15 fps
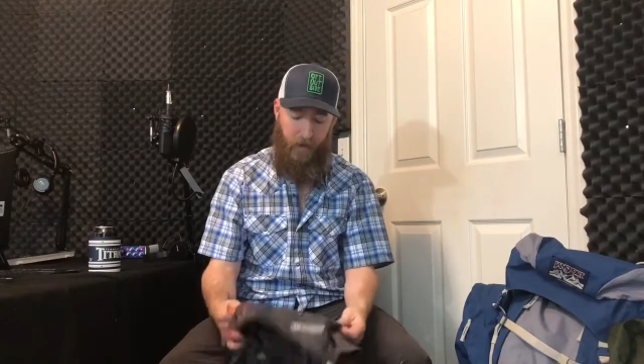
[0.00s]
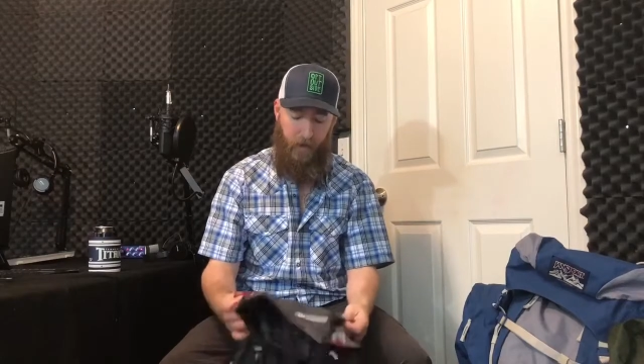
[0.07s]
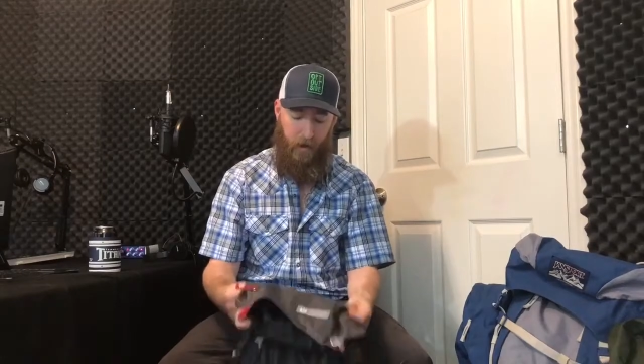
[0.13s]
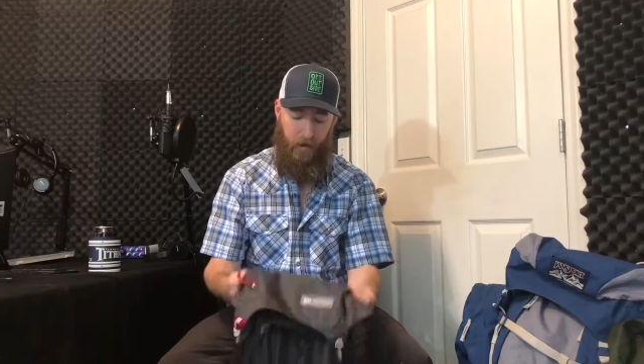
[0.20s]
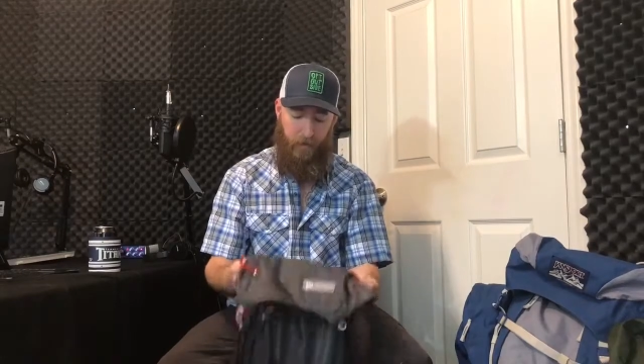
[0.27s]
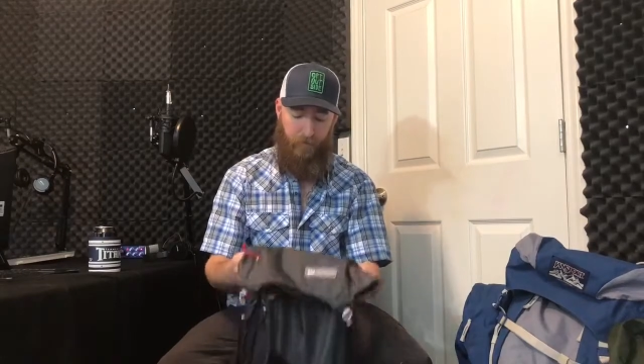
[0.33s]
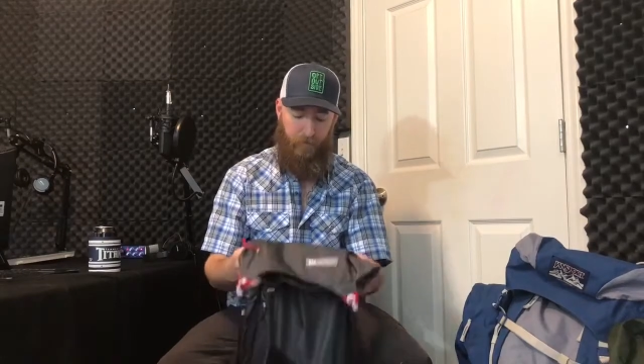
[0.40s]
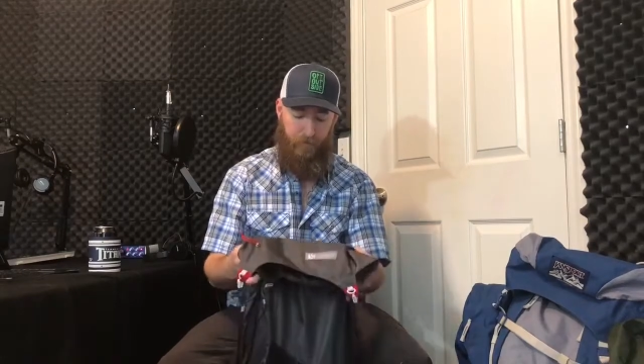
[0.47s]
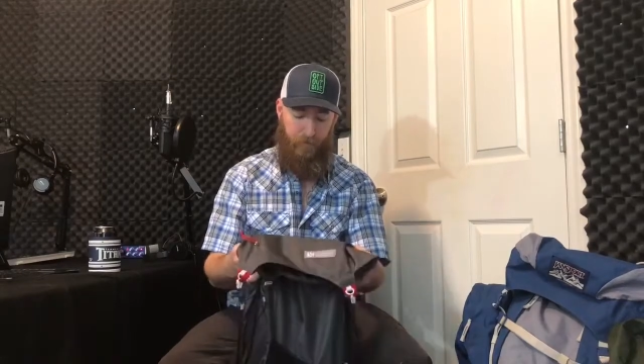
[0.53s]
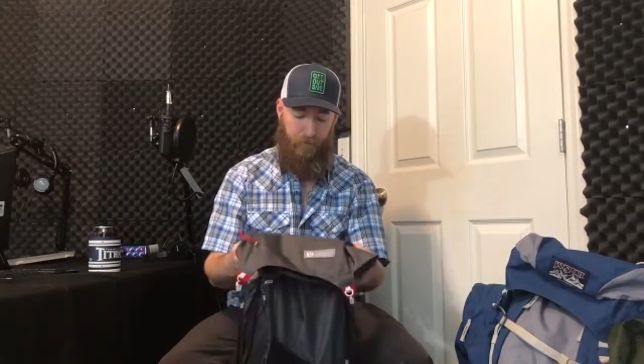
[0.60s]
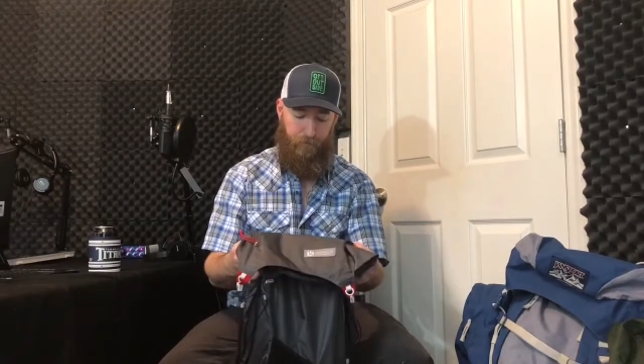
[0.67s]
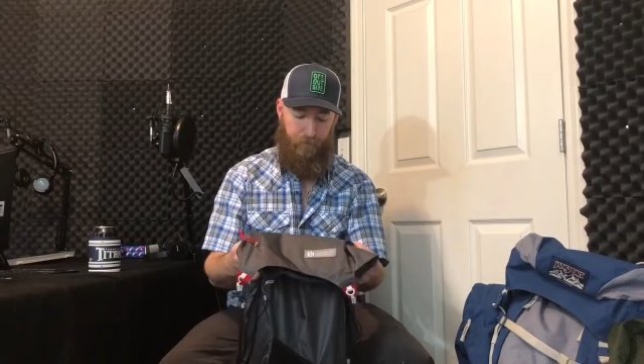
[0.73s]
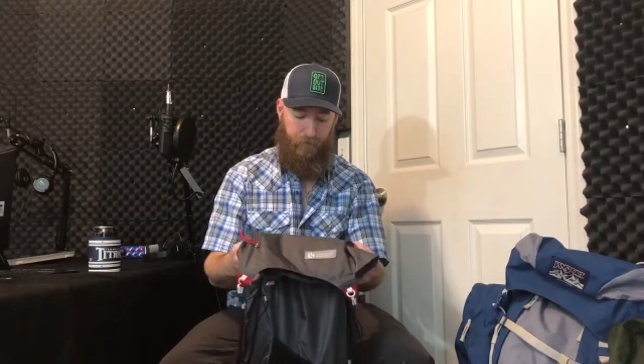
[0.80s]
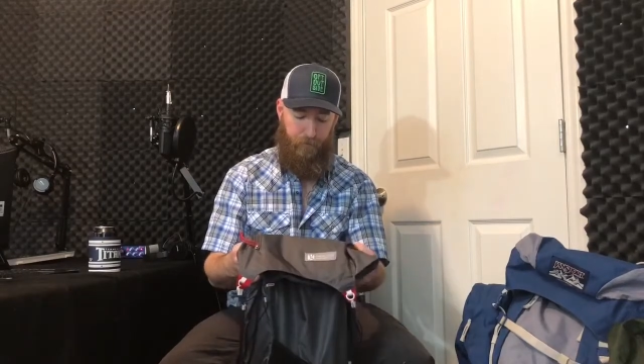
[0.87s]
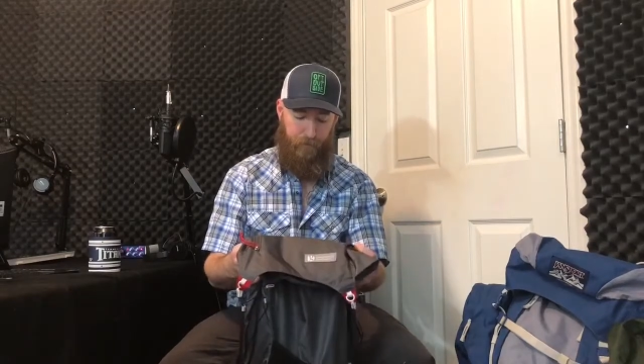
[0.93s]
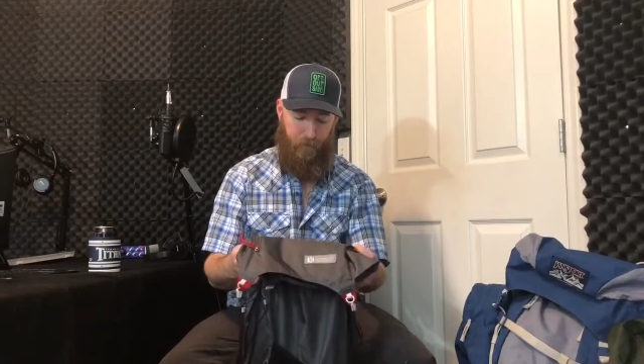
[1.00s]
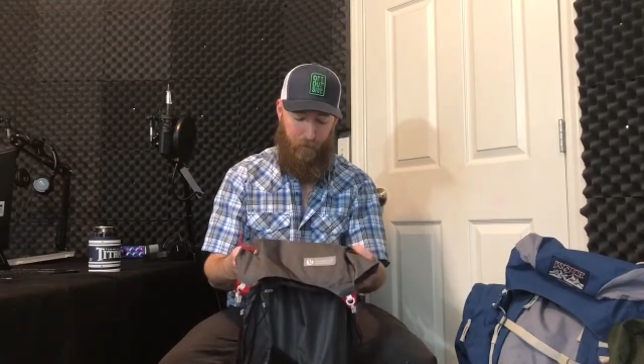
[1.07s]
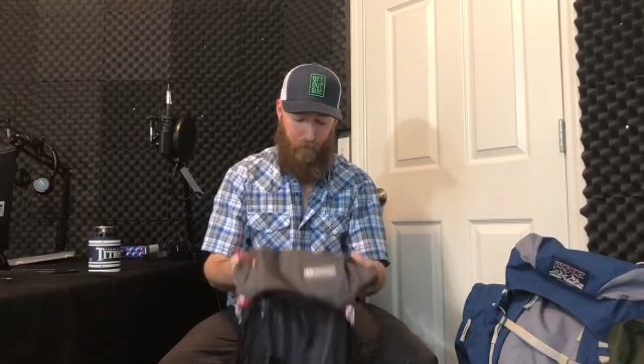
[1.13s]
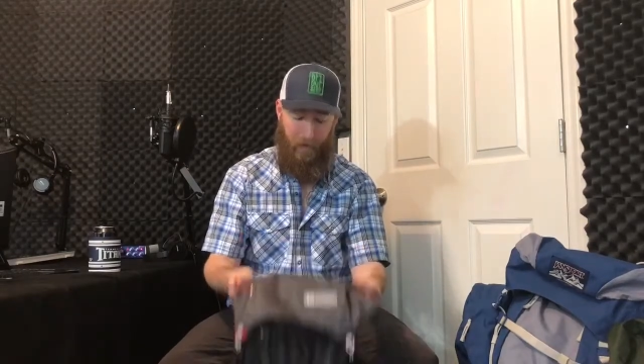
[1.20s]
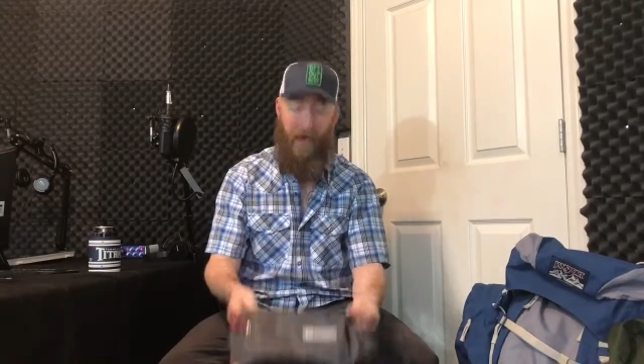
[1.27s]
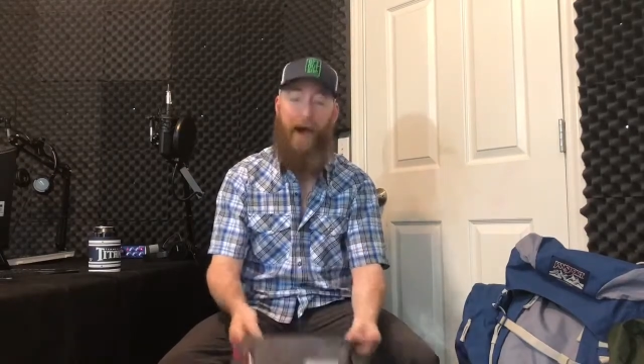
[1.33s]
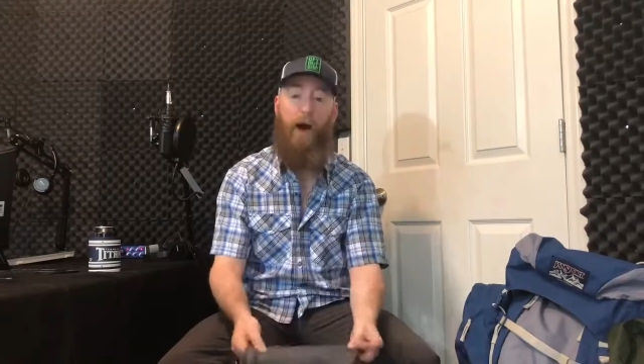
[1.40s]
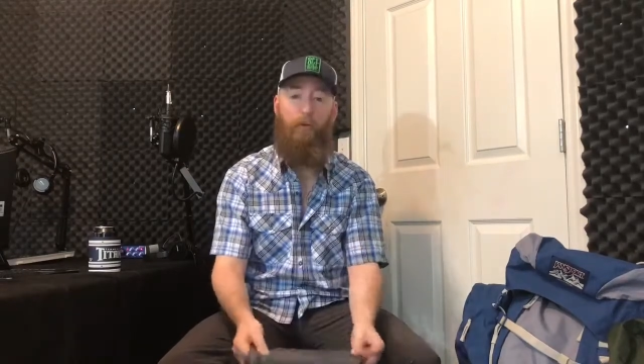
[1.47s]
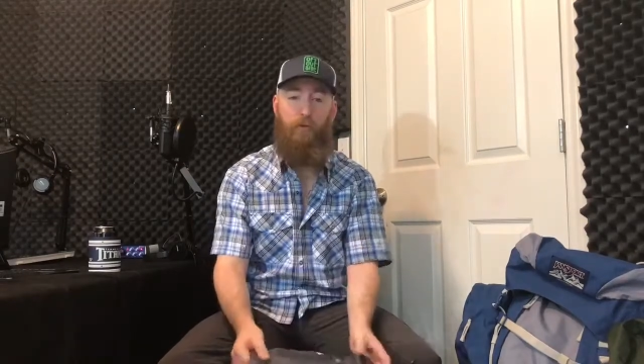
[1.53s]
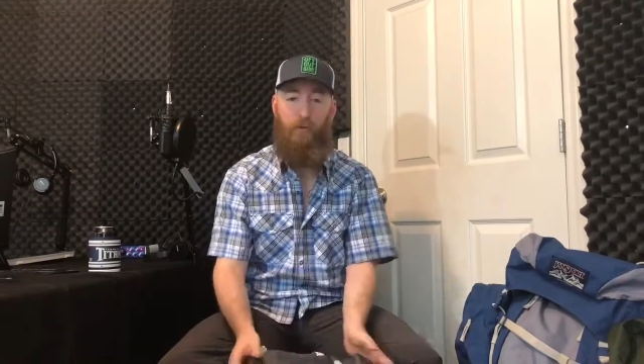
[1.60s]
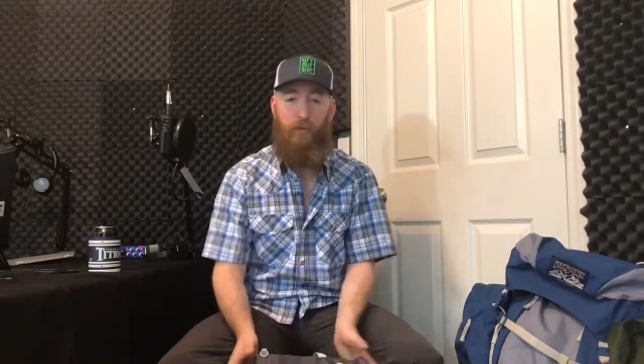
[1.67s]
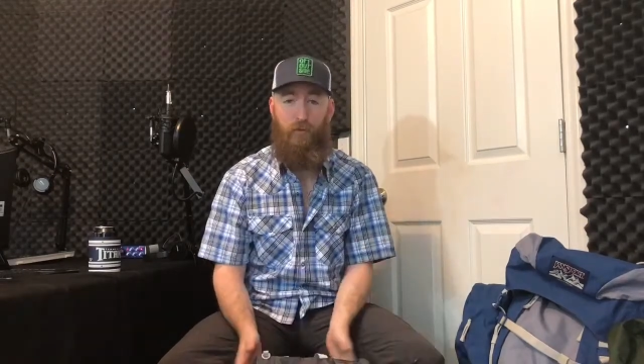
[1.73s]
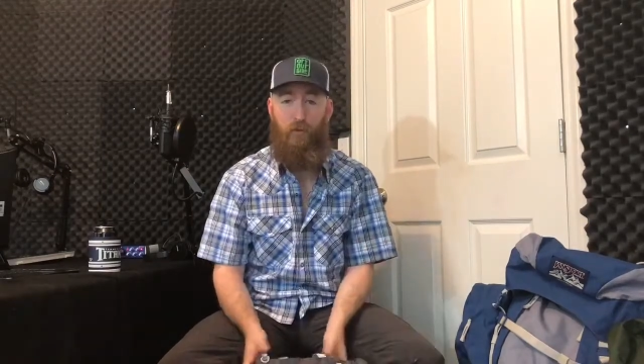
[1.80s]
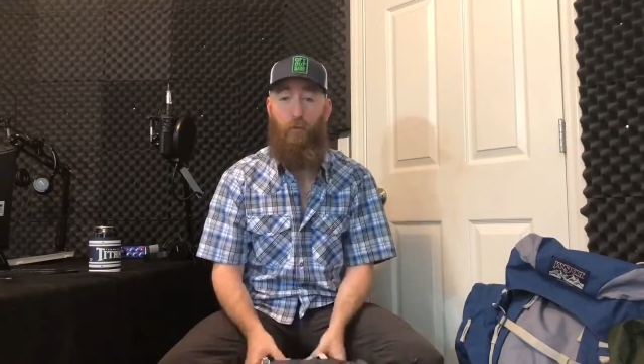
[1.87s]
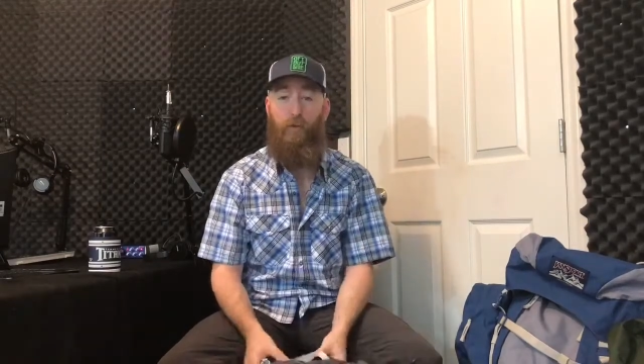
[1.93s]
a pouch